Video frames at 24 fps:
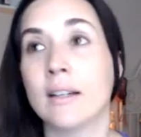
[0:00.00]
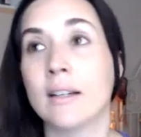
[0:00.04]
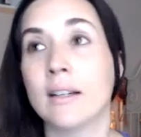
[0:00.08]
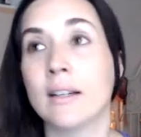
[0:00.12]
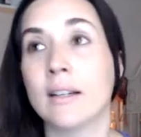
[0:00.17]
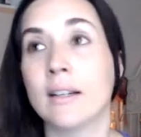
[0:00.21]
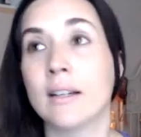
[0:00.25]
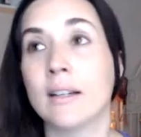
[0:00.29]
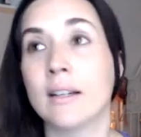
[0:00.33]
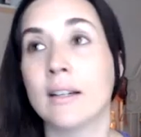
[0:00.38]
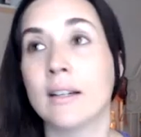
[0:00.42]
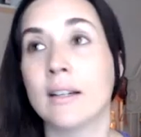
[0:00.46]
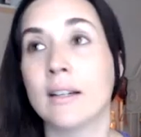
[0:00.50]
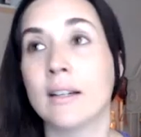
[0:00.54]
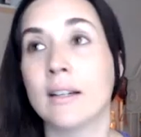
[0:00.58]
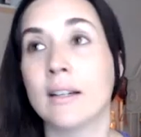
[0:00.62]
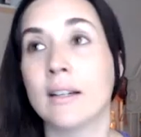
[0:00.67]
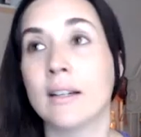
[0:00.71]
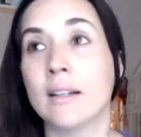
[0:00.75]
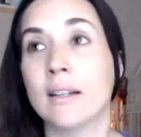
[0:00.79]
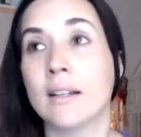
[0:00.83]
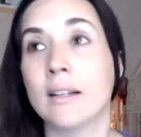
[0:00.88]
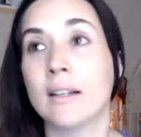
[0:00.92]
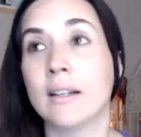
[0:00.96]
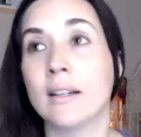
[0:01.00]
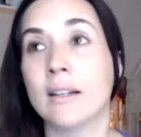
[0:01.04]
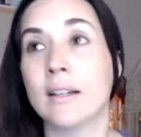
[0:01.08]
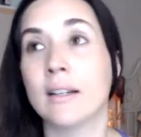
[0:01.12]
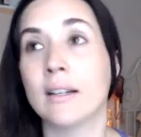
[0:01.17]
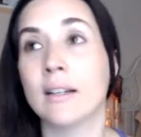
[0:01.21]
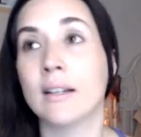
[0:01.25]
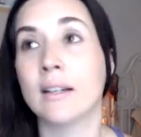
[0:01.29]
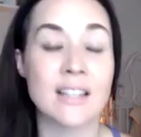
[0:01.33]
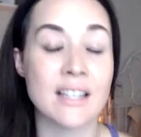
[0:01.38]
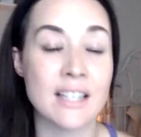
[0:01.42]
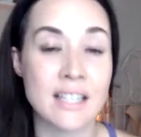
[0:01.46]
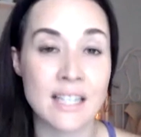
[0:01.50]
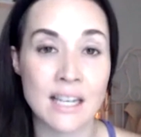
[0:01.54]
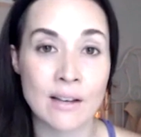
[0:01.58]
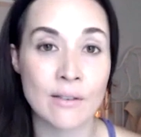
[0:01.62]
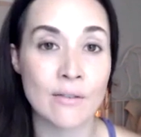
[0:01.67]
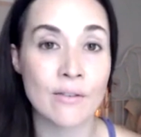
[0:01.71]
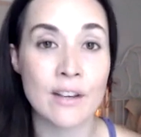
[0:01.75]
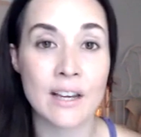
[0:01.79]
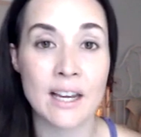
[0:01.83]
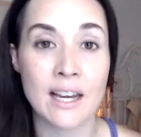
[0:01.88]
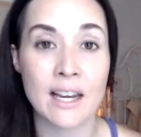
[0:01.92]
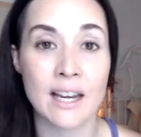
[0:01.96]
just
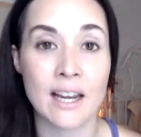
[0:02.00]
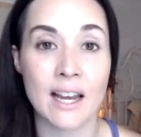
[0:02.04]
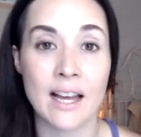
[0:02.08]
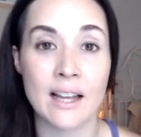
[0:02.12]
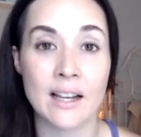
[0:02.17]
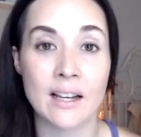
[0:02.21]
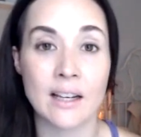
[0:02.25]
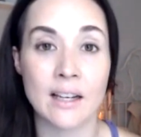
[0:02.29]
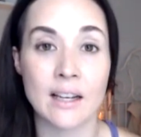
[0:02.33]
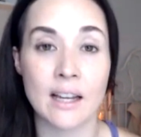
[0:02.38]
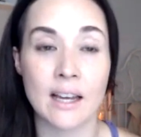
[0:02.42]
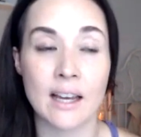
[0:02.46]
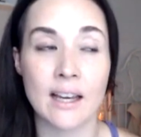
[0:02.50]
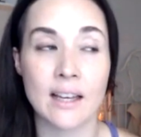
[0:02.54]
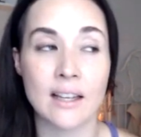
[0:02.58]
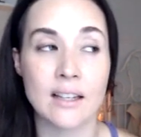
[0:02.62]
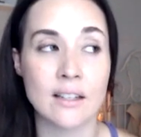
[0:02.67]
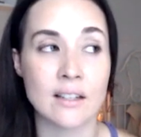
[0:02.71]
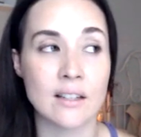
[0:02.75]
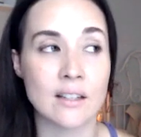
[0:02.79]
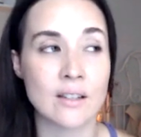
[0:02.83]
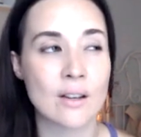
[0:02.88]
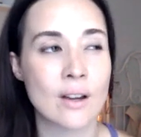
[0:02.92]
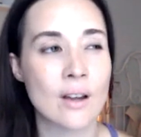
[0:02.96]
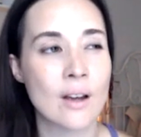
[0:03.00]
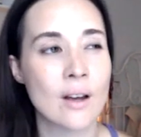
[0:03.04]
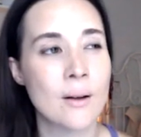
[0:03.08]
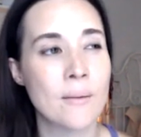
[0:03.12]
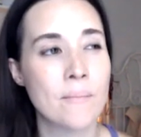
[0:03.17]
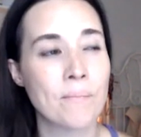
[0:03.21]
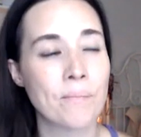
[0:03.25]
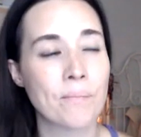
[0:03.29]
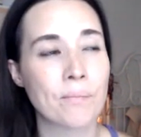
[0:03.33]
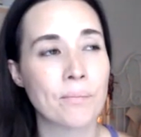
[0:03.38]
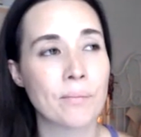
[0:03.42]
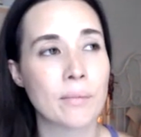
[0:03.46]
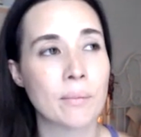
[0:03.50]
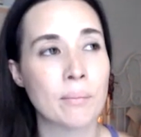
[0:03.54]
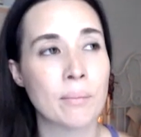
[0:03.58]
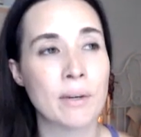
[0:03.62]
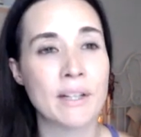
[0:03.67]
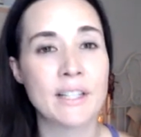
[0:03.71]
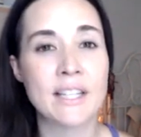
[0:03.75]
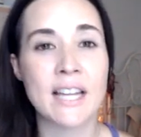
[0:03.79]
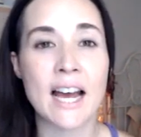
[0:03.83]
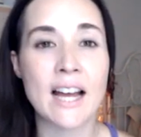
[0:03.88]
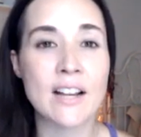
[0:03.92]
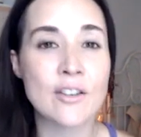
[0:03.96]
positivity and and
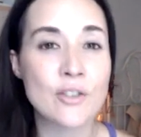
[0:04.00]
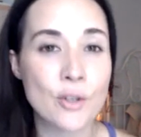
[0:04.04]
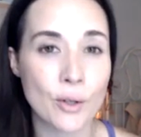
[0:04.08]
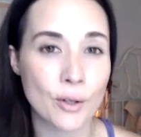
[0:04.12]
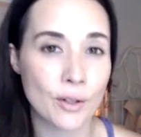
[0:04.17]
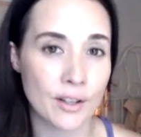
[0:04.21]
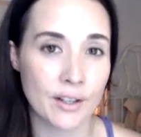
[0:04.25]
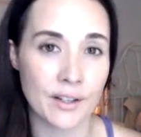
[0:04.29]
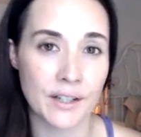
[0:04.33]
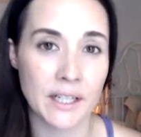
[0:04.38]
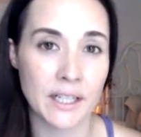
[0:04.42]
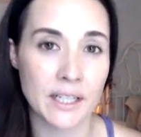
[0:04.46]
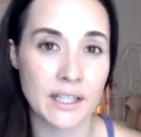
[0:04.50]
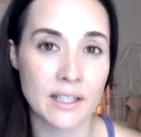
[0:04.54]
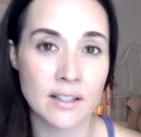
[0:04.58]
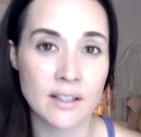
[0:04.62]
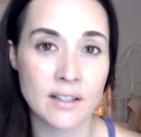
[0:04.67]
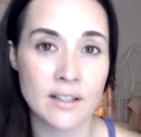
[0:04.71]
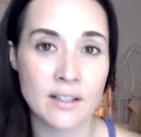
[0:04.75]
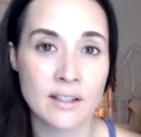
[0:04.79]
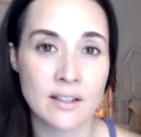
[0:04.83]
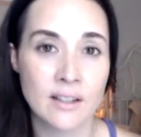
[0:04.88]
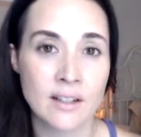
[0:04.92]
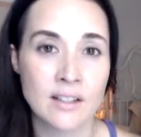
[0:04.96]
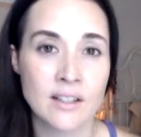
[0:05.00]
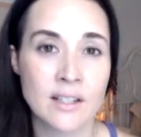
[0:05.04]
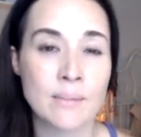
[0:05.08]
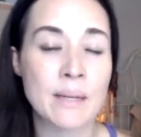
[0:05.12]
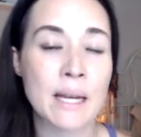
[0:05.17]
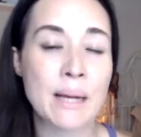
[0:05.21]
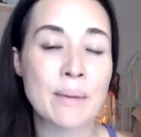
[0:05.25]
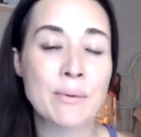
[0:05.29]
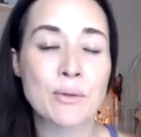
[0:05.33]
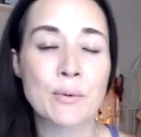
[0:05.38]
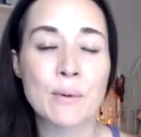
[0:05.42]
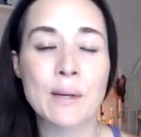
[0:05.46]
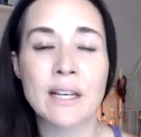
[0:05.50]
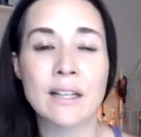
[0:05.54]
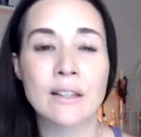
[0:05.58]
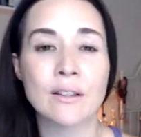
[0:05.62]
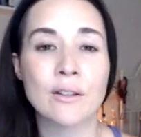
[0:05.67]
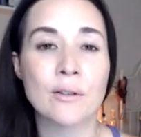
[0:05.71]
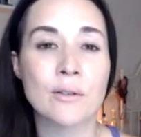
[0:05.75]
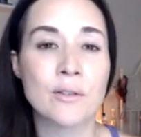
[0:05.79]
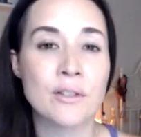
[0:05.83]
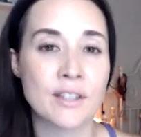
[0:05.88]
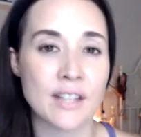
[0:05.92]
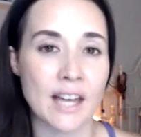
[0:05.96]
potential there is. Sometimes we can
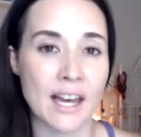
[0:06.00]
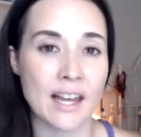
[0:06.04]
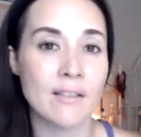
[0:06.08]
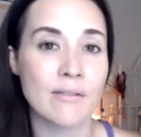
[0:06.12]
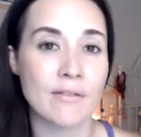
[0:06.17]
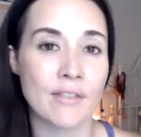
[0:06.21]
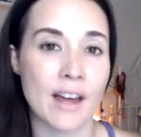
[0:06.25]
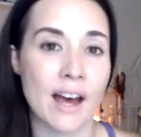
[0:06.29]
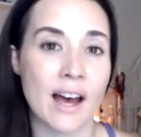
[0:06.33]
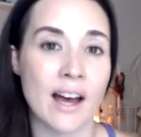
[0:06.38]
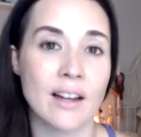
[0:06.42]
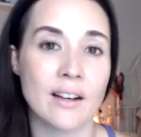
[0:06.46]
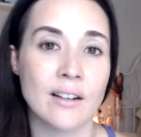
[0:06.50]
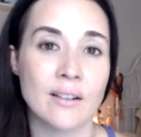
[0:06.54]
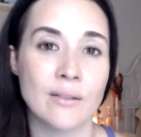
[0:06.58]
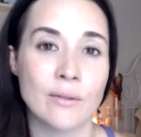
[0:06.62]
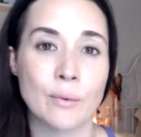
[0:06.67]
lose sight of that.